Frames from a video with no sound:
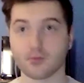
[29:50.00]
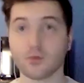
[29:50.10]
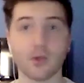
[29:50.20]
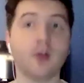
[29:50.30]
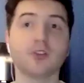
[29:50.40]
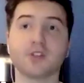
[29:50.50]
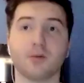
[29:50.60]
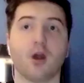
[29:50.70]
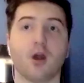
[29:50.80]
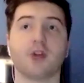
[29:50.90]
there's some
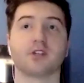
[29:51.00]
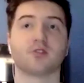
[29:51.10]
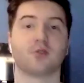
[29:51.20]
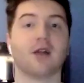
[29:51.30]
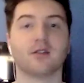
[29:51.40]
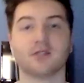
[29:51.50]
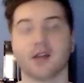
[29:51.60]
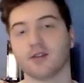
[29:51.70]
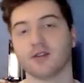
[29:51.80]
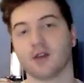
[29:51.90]
projects where I looked
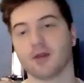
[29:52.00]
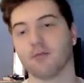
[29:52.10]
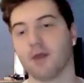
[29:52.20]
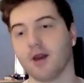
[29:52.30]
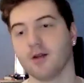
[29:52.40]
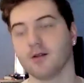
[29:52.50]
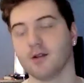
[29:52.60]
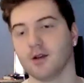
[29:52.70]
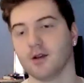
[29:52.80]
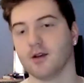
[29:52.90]
at it's like, man,
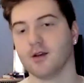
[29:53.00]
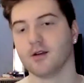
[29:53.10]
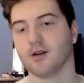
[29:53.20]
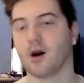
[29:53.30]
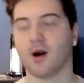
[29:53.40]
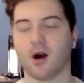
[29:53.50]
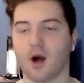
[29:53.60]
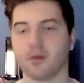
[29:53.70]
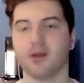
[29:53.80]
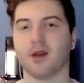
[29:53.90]
I
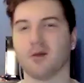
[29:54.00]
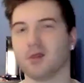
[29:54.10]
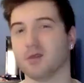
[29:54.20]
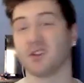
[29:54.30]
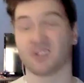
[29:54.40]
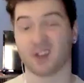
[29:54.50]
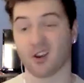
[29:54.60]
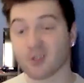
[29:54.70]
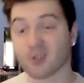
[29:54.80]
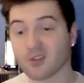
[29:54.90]
might not be the best
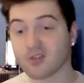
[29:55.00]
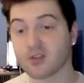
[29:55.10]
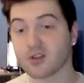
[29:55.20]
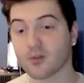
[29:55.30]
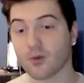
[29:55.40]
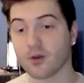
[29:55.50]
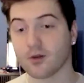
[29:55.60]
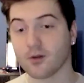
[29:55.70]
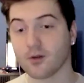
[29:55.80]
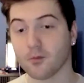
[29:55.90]
character for this one,
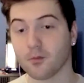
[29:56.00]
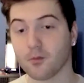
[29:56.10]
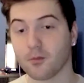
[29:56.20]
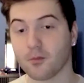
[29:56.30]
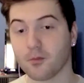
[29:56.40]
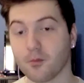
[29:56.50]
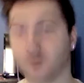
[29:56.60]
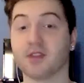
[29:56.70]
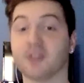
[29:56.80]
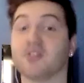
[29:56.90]

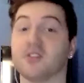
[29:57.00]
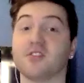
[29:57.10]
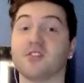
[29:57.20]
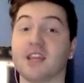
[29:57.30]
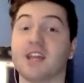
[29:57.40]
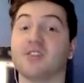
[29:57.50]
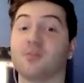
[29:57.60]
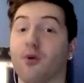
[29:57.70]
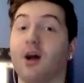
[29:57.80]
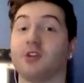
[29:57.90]
but this
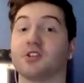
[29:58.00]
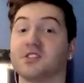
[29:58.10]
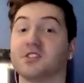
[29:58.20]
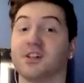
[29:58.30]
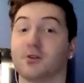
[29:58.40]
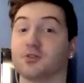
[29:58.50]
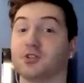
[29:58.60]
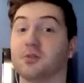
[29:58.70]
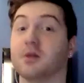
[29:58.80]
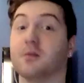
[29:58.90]
project still
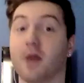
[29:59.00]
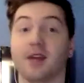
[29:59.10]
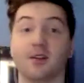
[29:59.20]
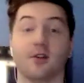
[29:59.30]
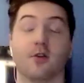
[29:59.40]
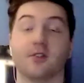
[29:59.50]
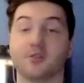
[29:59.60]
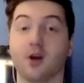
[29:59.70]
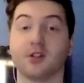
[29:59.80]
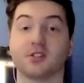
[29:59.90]
should be made. This
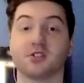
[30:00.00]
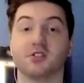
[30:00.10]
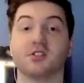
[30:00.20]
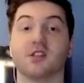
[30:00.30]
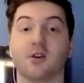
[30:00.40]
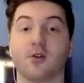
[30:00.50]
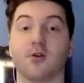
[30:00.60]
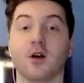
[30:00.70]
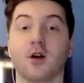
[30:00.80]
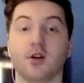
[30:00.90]
project
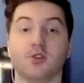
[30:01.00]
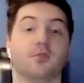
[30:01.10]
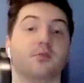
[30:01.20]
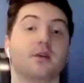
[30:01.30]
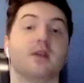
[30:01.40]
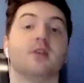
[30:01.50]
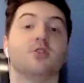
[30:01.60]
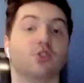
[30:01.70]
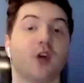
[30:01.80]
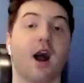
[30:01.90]
should be shot